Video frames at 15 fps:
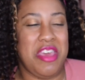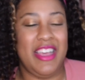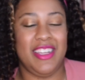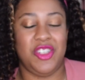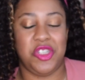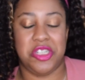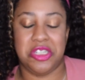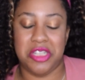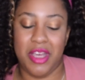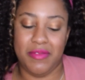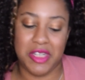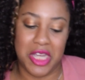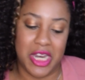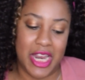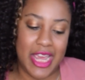things just
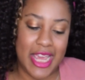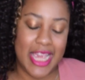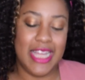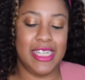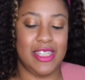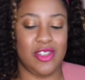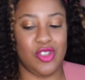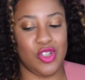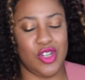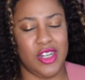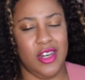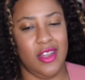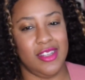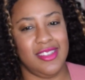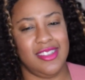left unanswered
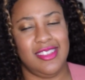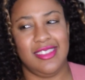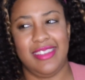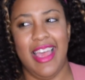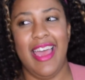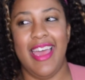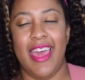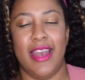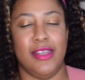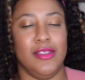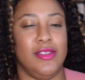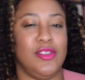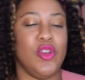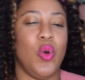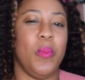and unsaid, and
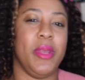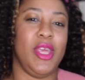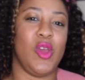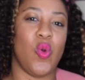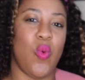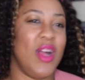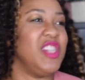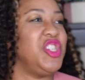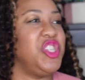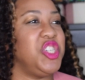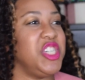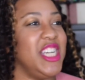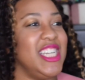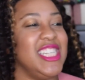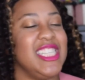so many
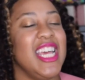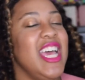questions,